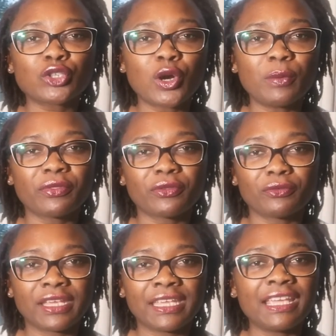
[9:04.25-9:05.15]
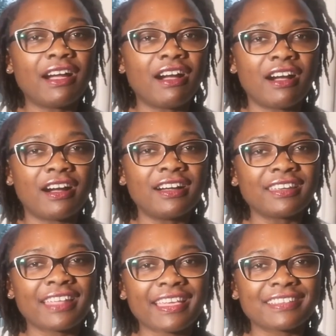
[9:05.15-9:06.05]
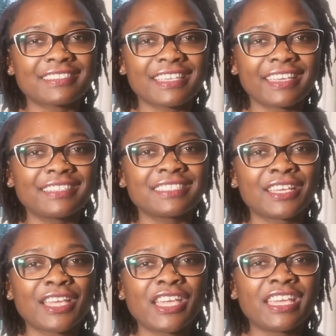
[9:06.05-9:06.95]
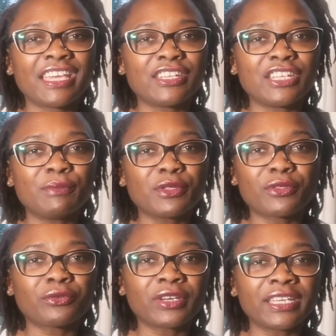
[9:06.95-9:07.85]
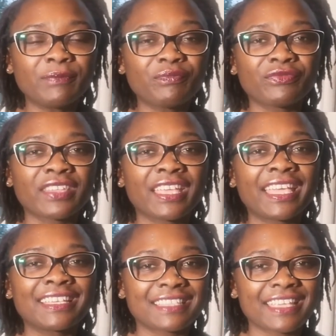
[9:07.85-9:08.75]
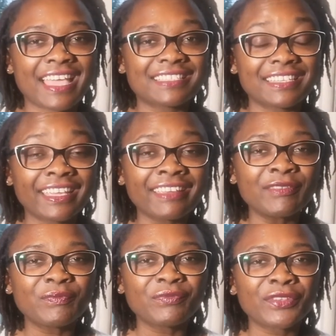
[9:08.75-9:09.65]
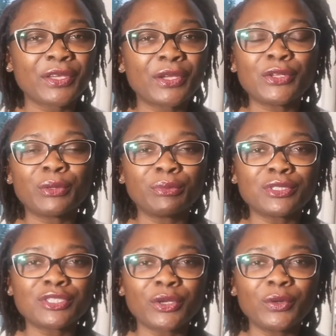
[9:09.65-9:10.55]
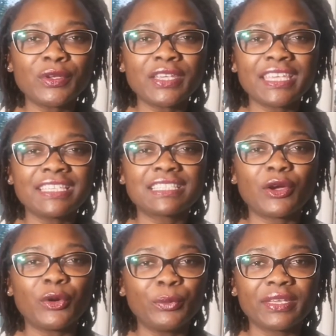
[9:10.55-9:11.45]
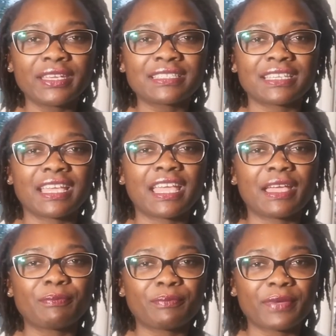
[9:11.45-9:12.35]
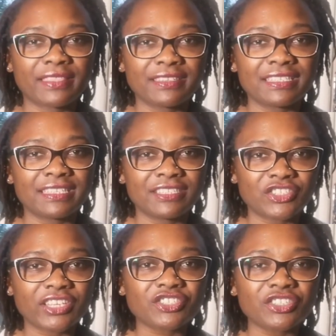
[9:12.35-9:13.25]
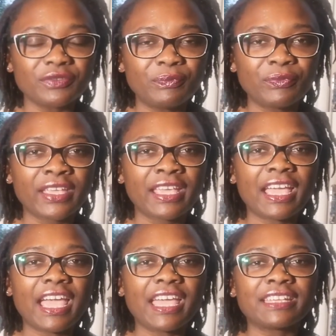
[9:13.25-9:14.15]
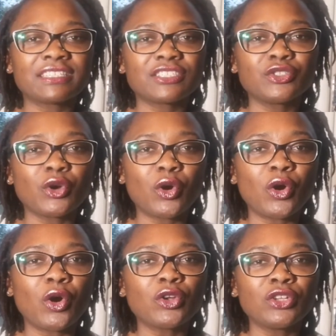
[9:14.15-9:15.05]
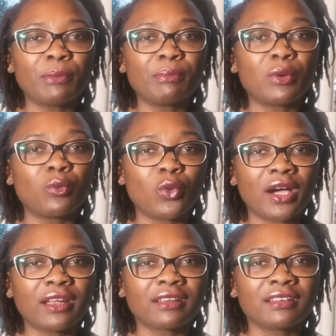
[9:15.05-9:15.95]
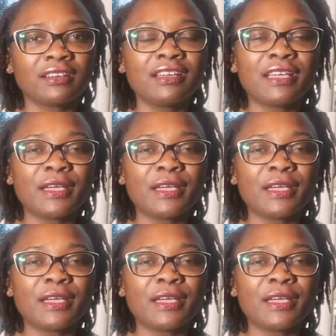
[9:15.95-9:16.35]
top 3 are, like I said, number 3 is the gas and air, number 2 is the opiate pethidine injection, and your number 1